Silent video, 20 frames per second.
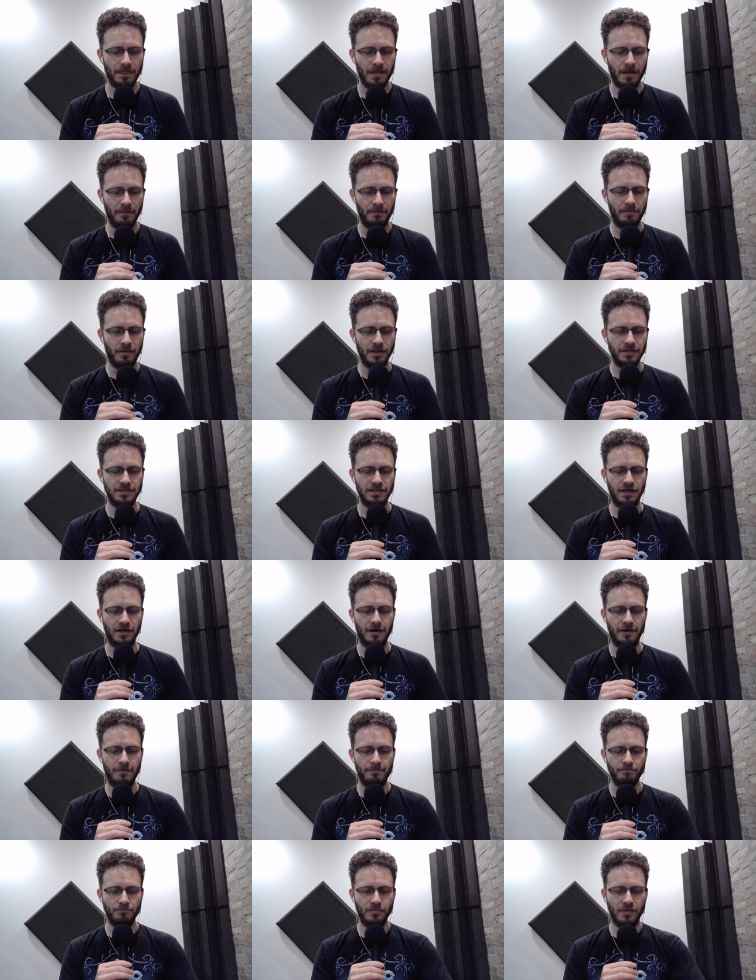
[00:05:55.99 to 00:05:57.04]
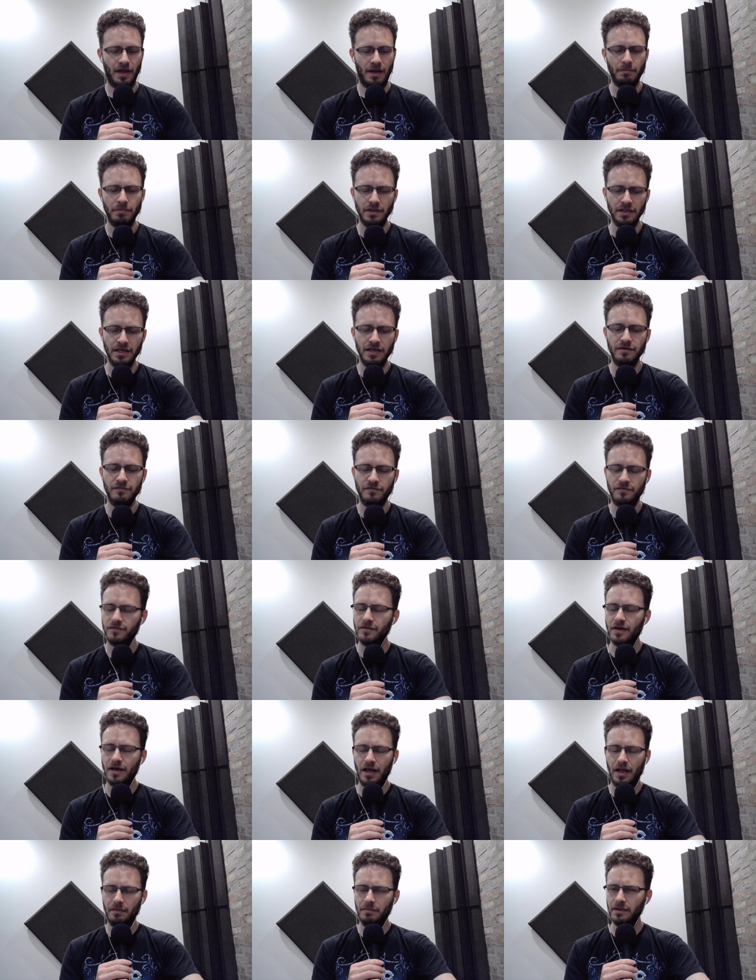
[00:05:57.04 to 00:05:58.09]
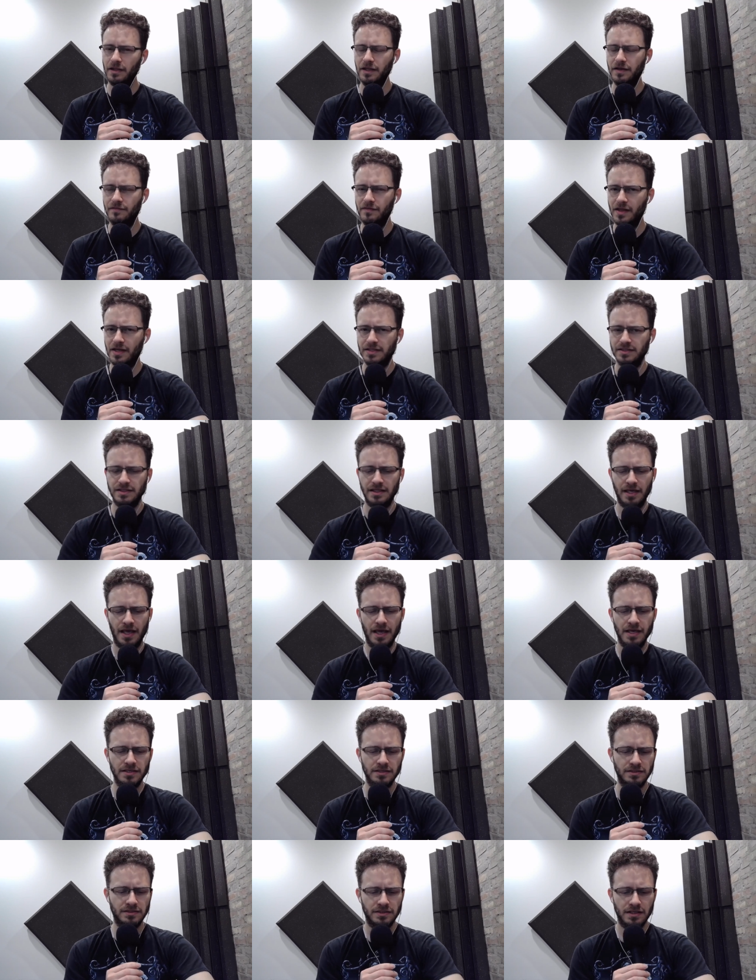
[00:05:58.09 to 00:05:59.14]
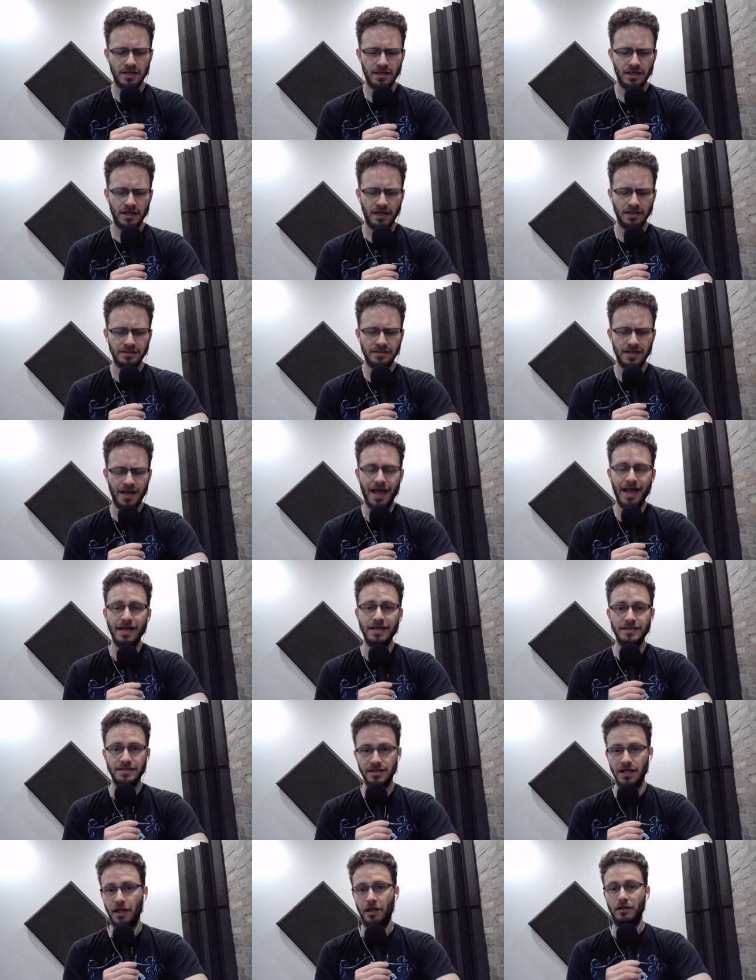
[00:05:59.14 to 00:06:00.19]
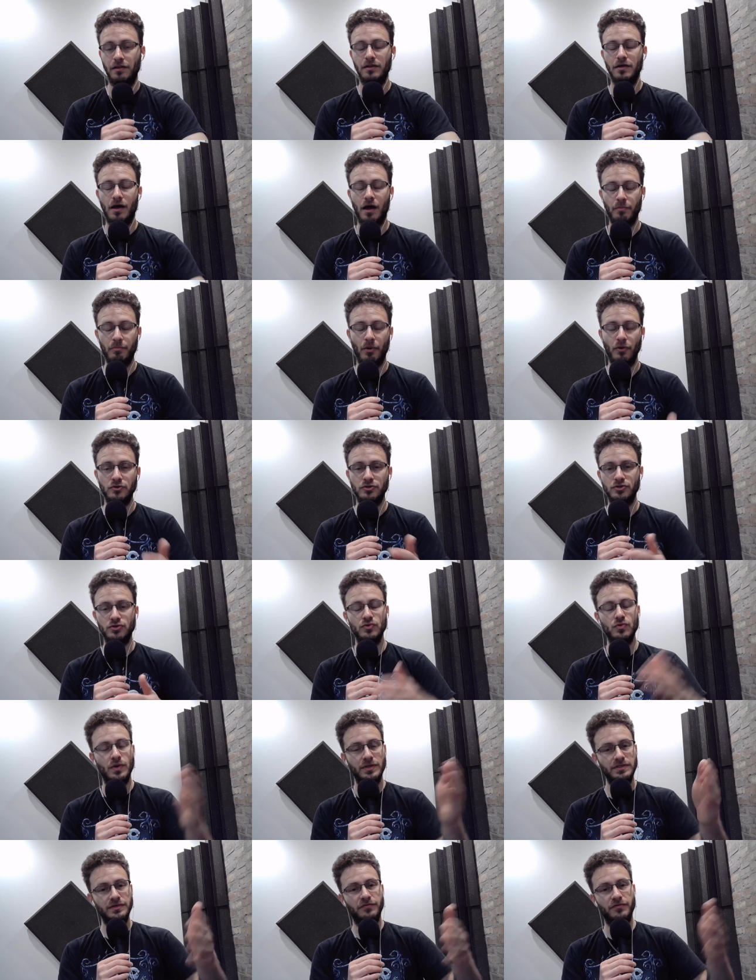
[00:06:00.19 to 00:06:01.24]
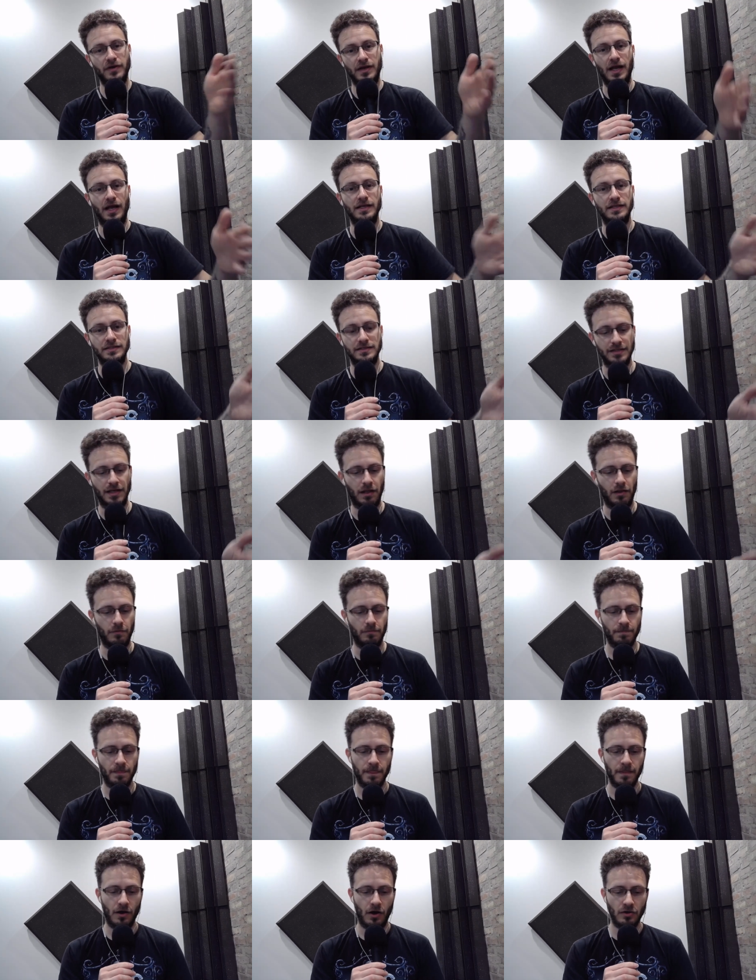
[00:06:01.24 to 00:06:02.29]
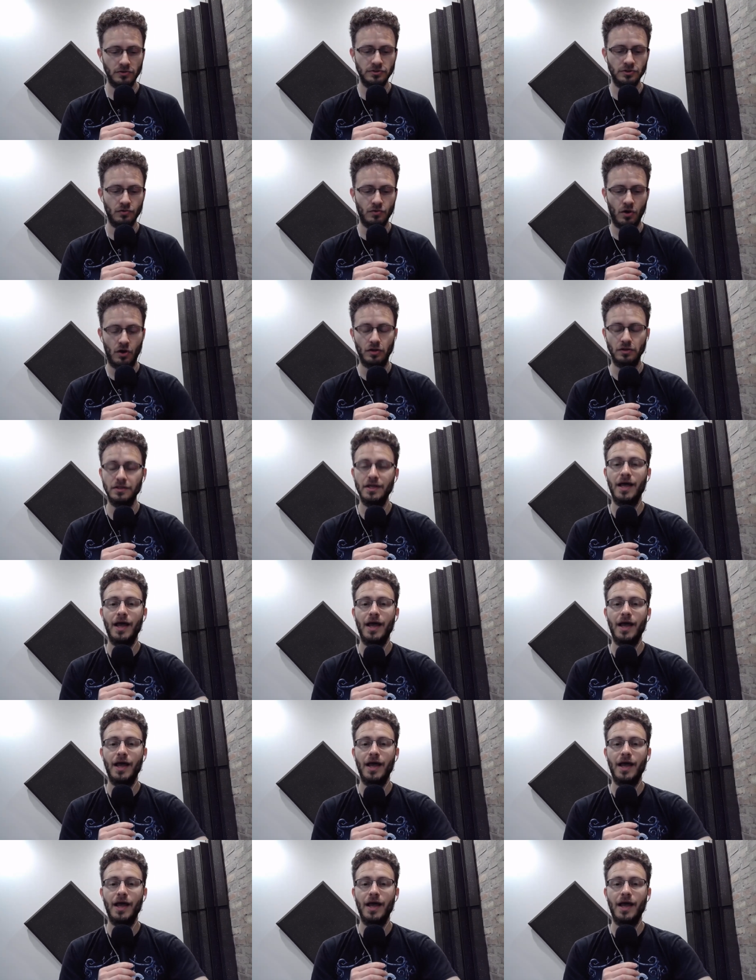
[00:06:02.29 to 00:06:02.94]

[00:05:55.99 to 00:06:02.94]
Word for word: but I believe that is the case. It's an egg cell opposed to a different kind of cell, also called